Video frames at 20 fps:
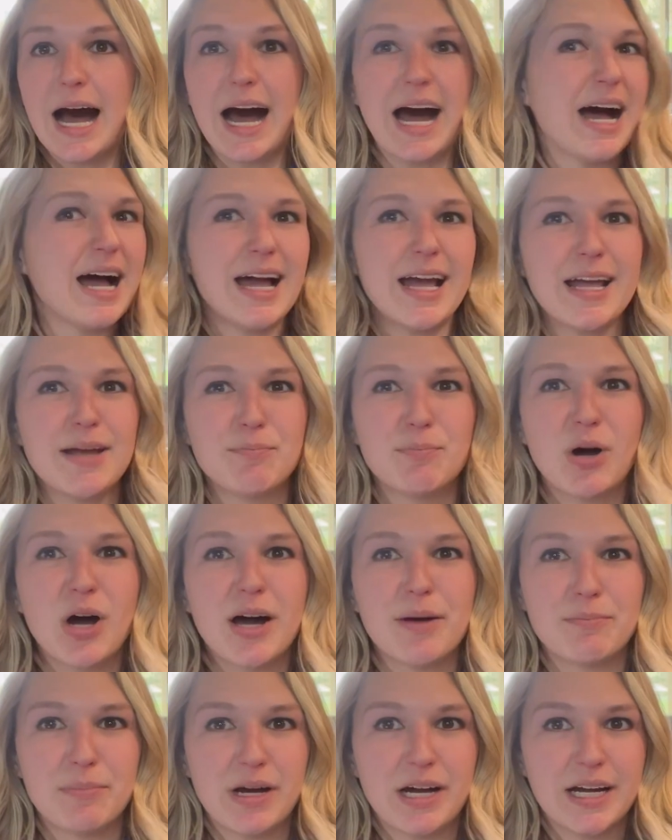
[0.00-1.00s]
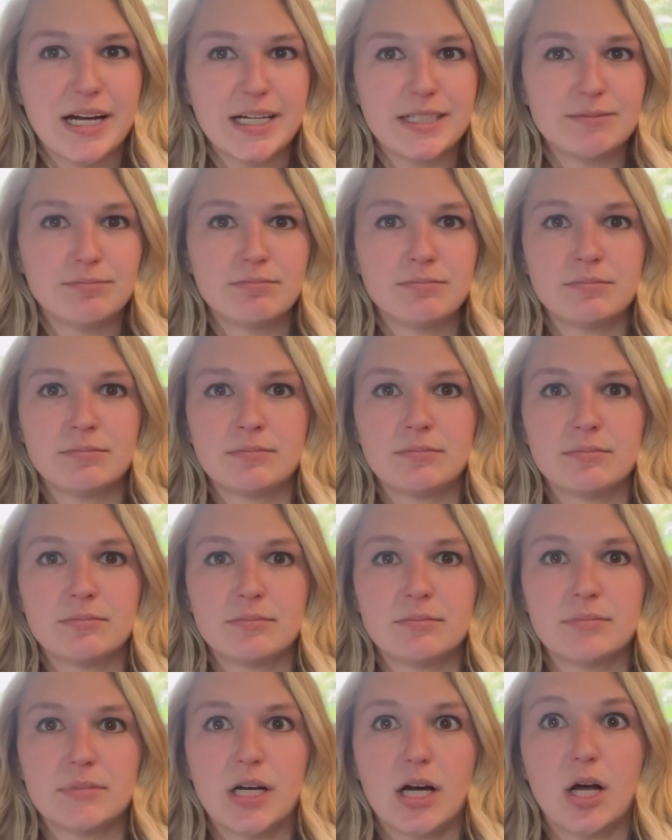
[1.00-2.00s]
I bought mine
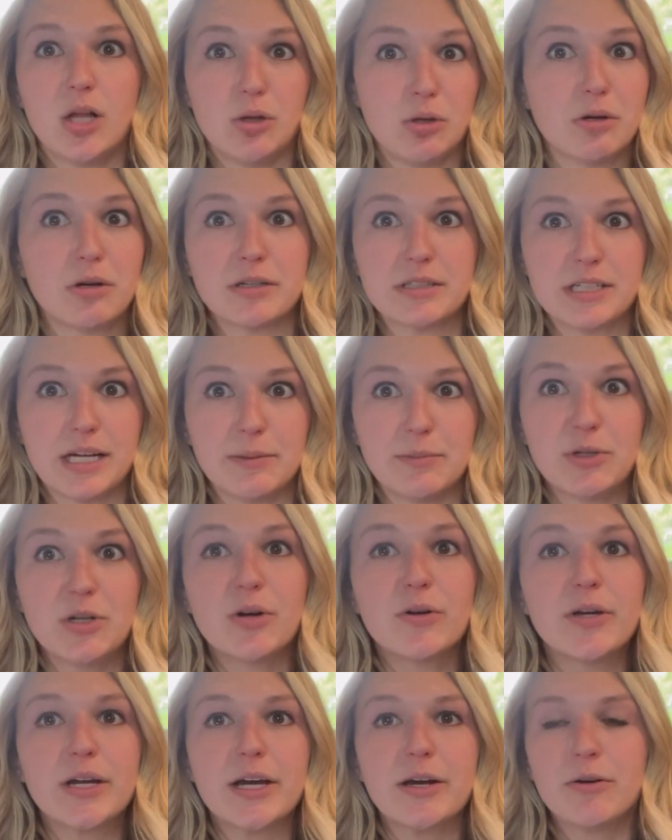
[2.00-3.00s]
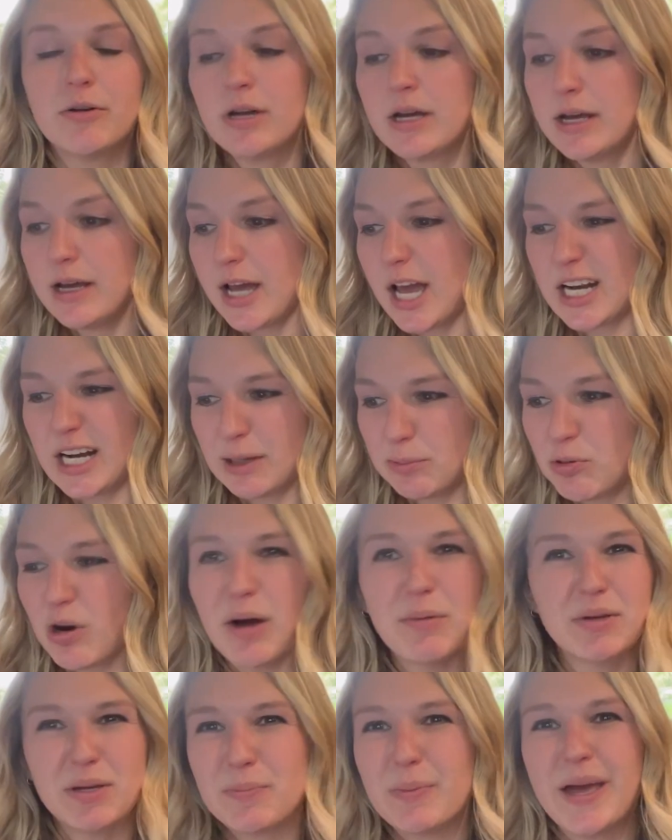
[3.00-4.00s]
a long time ago now, and I
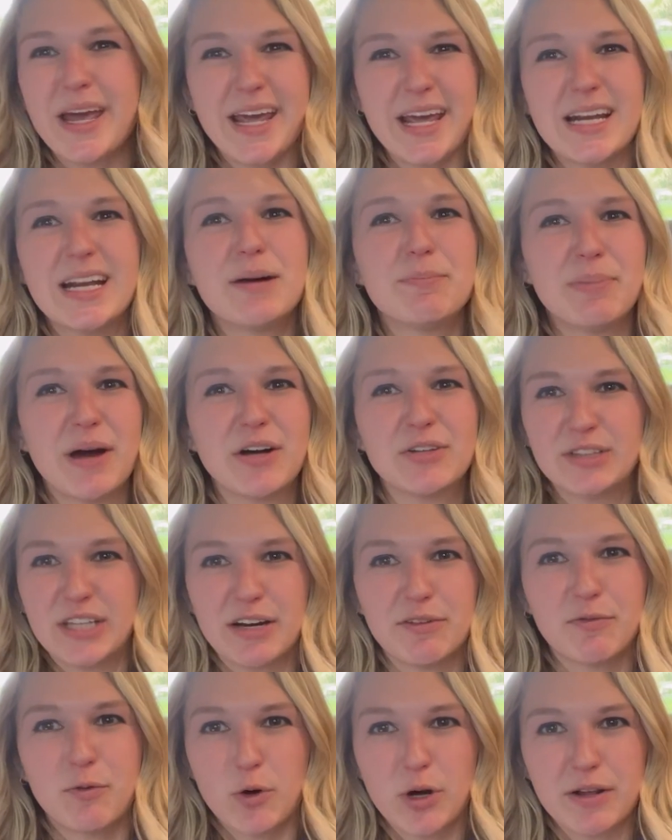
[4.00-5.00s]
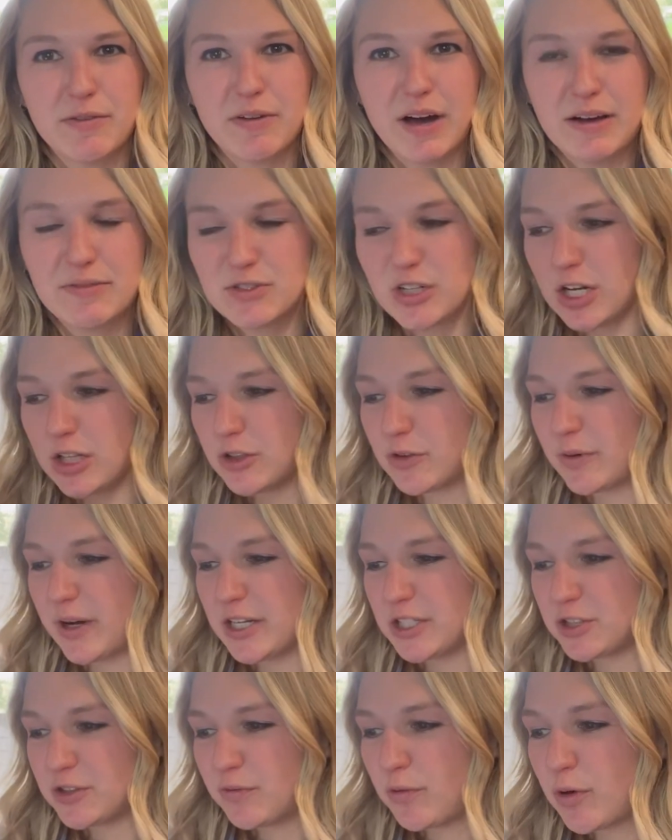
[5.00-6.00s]
probably paid about that $45
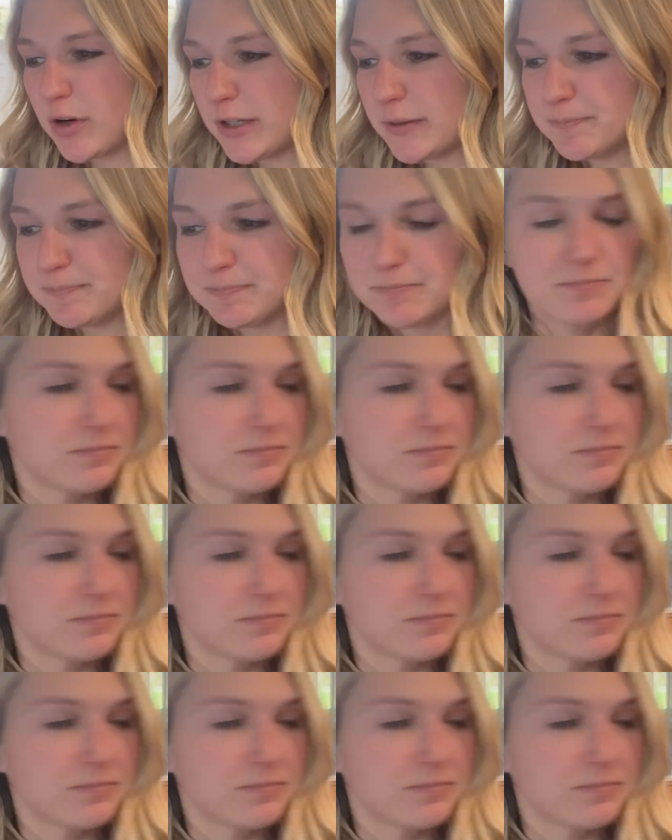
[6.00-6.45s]
range for it.